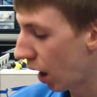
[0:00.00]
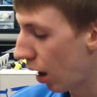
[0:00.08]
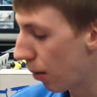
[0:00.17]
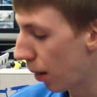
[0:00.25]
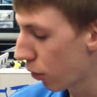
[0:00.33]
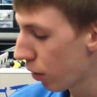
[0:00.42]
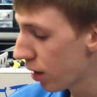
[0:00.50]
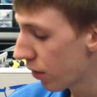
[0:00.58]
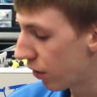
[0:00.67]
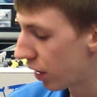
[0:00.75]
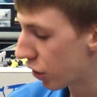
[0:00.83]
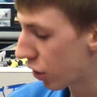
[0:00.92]
I'm going to
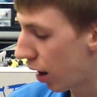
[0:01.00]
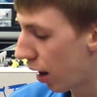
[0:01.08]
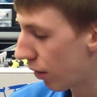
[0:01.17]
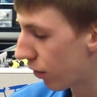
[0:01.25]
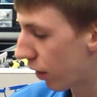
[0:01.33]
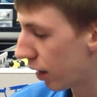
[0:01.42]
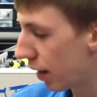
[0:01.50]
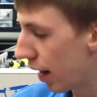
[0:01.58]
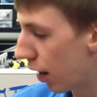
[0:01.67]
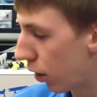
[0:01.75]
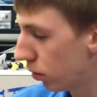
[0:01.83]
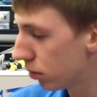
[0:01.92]
finish off right
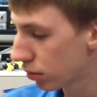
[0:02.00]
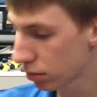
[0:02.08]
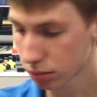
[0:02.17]
now